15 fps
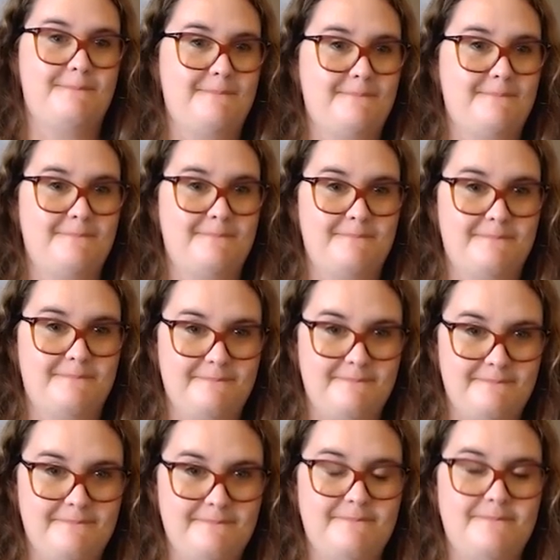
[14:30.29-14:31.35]

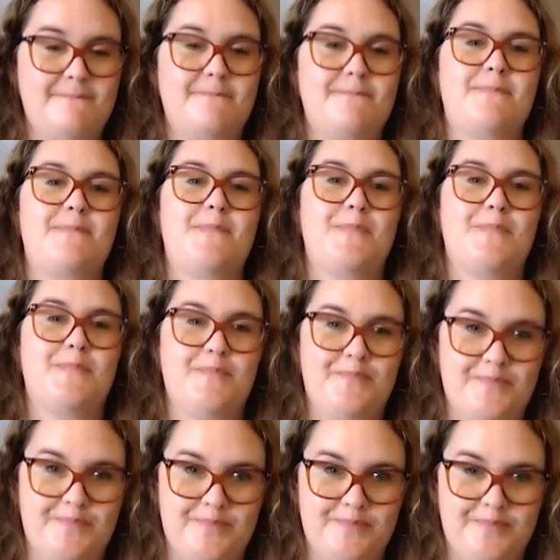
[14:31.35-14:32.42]

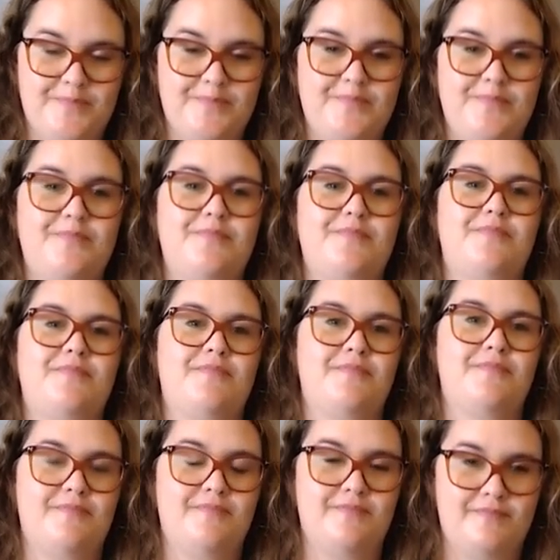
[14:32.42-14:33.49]

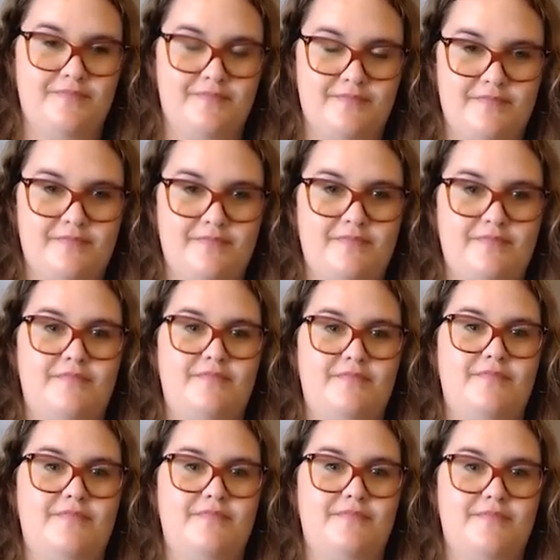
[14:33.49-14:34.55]

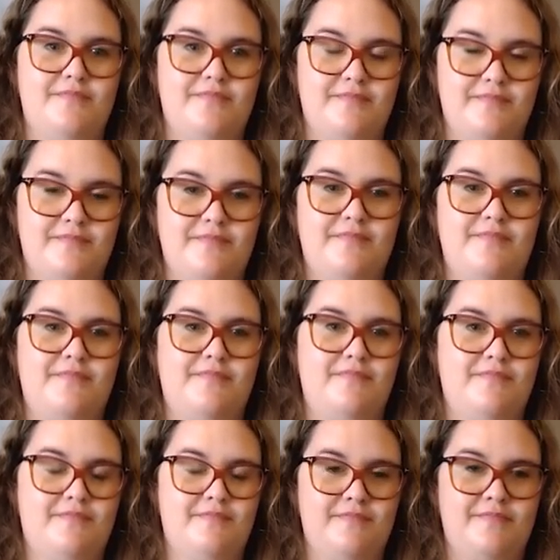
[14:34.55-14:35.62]

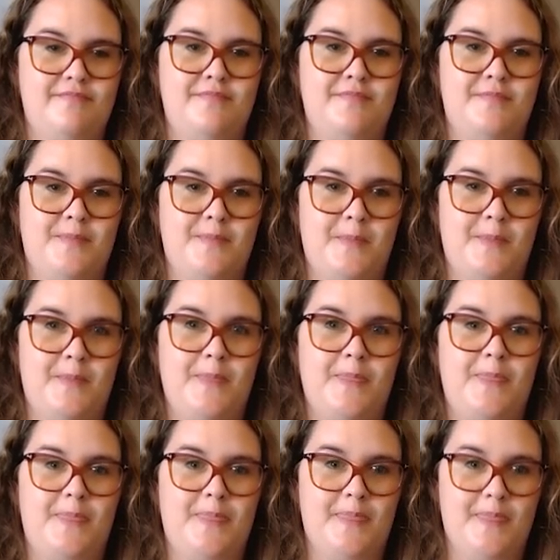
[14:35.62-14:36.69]

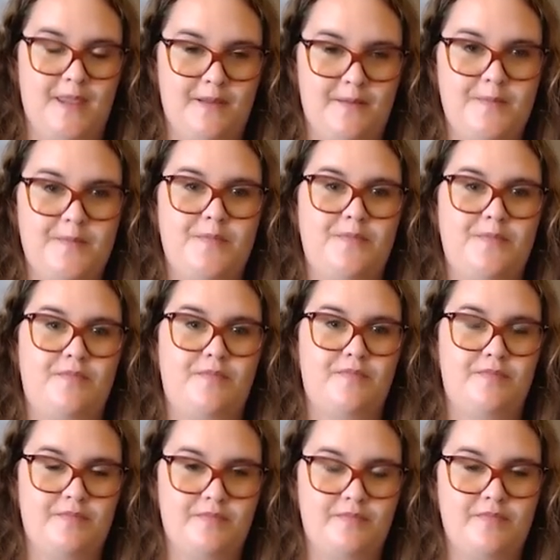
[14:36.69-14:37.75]

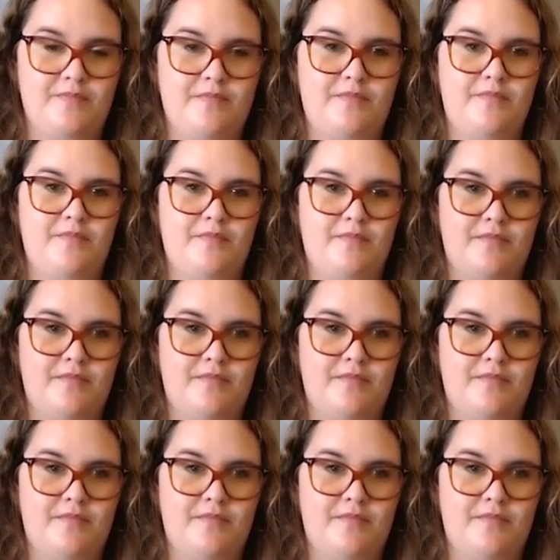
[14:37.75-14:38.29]
(silent)